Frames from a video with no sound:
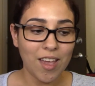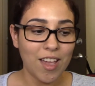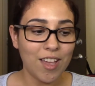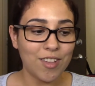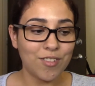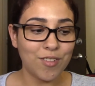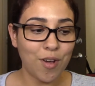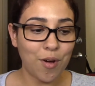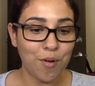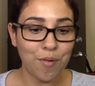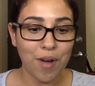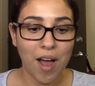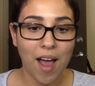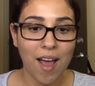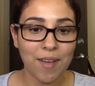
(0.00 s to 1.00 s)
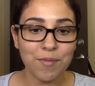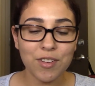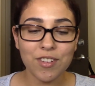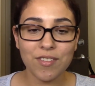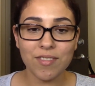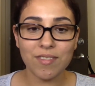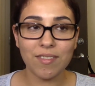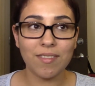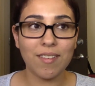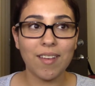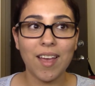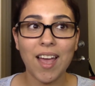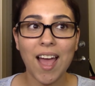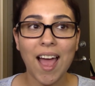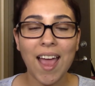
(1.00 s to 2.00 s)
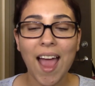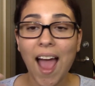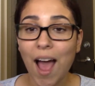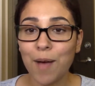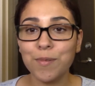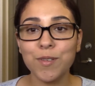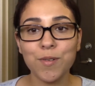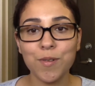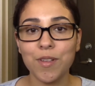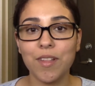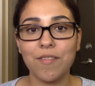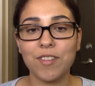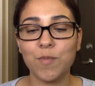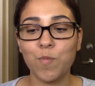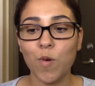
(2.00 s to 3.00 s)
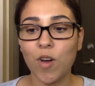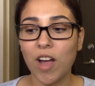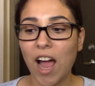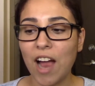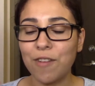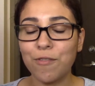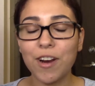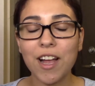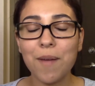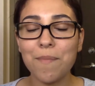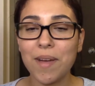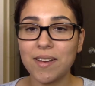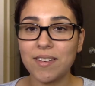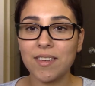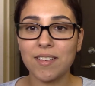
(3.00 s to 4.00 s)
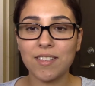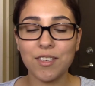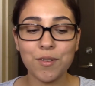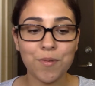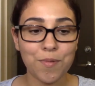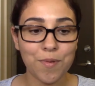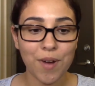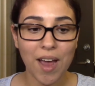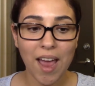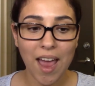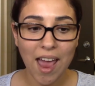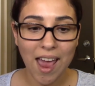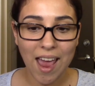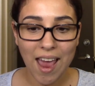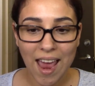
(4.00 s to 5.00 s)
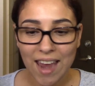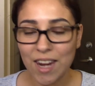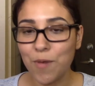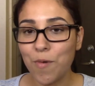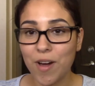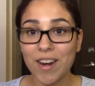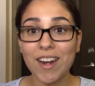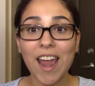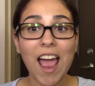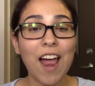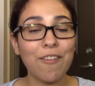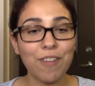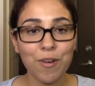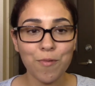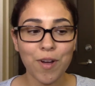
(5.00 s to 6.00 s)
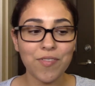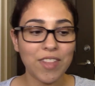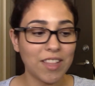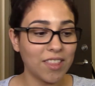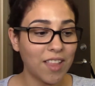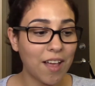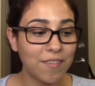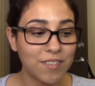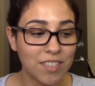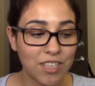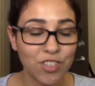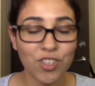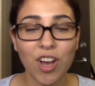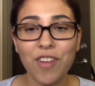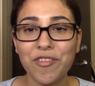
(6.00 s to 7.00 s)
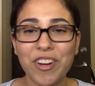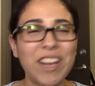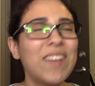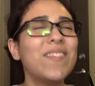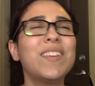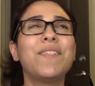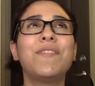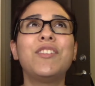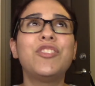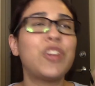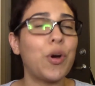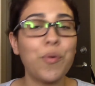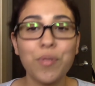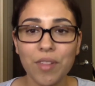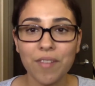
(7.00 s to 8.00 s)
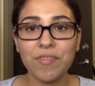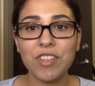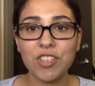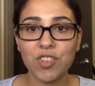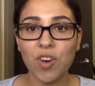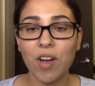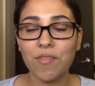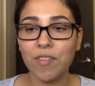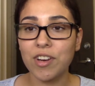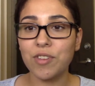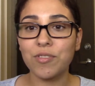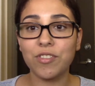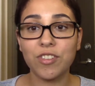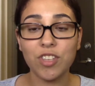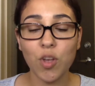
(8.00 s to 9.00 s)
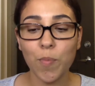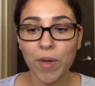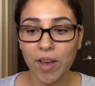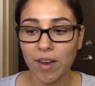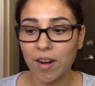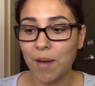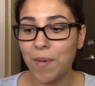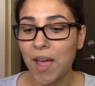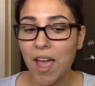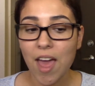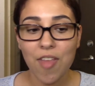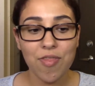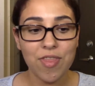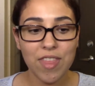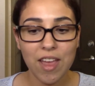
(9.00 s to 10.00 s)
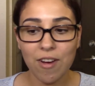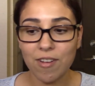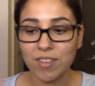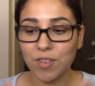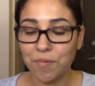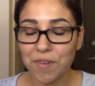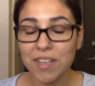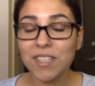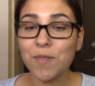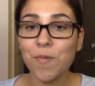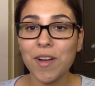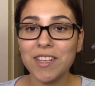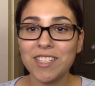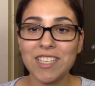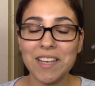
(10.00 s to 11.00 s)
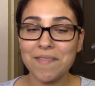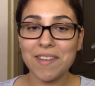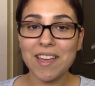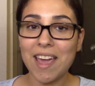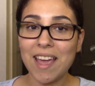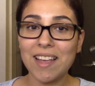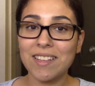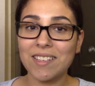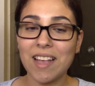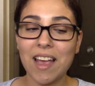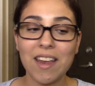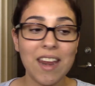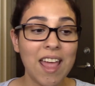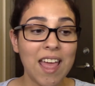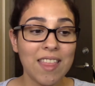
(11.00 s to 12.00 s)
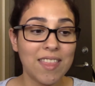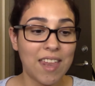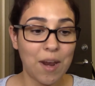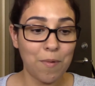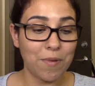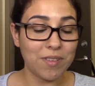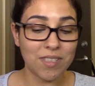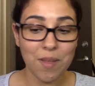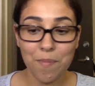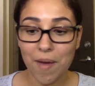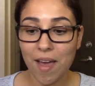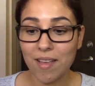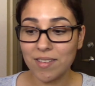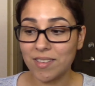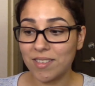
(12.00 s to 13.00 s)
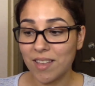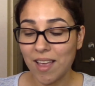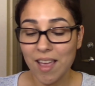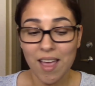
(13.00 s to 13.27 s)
So I absolutely love this book. I recommend it to anyone and everyone that loves this genre. Even if you don't love this genre, you should still pick it up. There is a reason why Stephen King said that it was the best